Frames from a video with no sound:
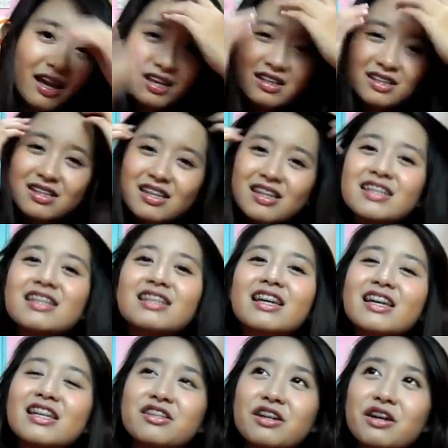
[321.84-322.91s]
And just in
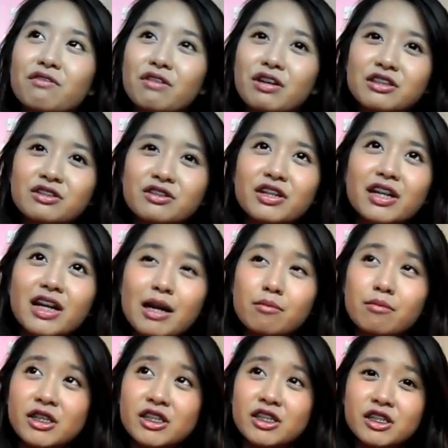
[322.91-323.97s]
case you're wondering,
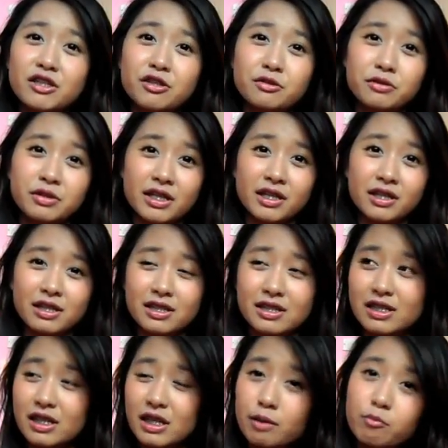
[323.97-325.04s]
I'm actually using
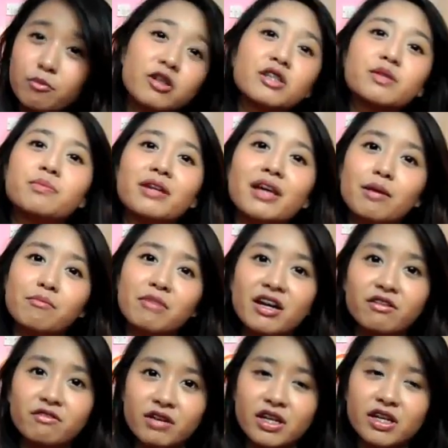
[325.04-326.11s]
the Singapore's
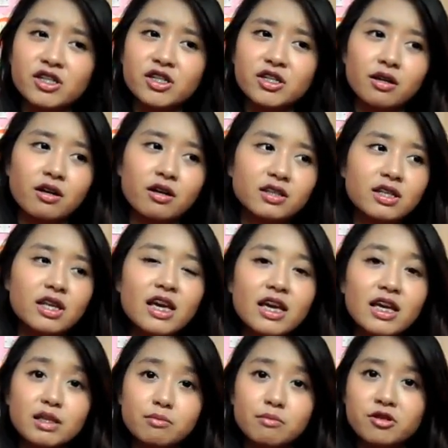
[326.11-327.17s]
BMI range because
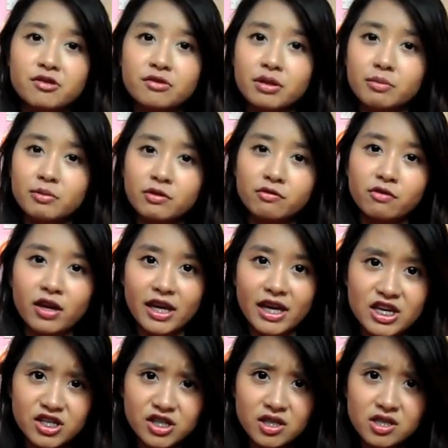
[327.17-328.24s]
it's more suitable for
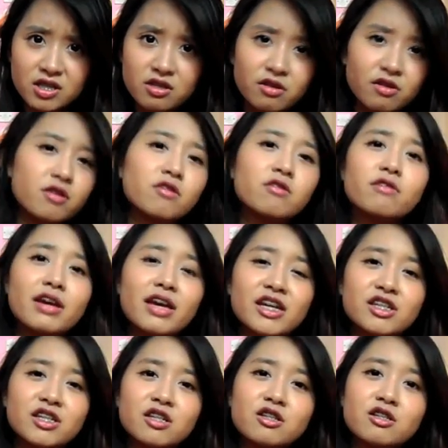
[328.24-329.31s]
Asians. So if you
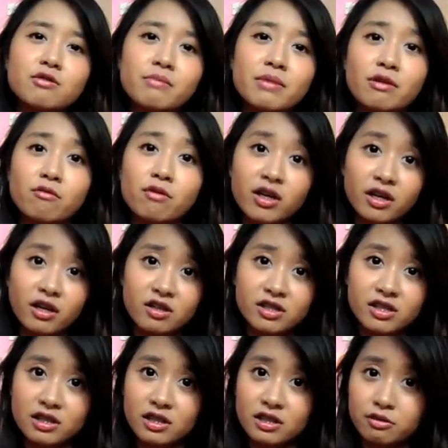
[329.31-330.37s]
Asians, you may want to
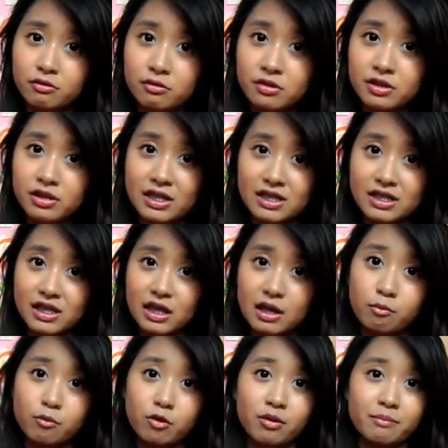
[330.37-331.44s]
consider to use the
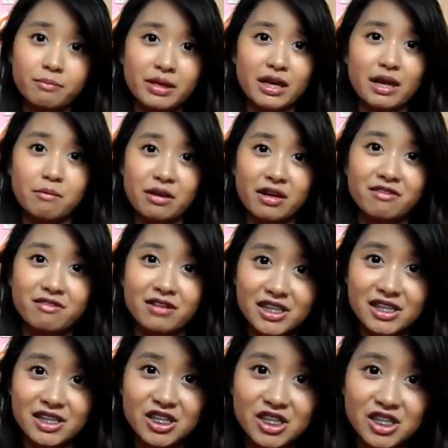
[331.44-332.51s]
Singapore BMI
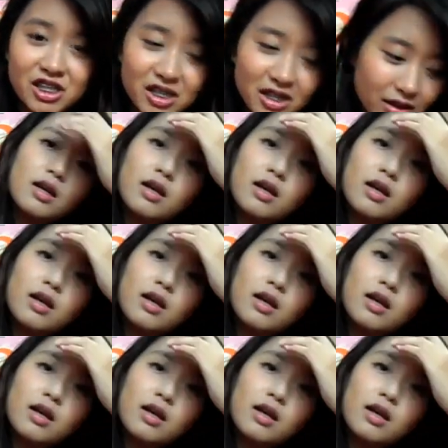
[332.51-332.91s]
range.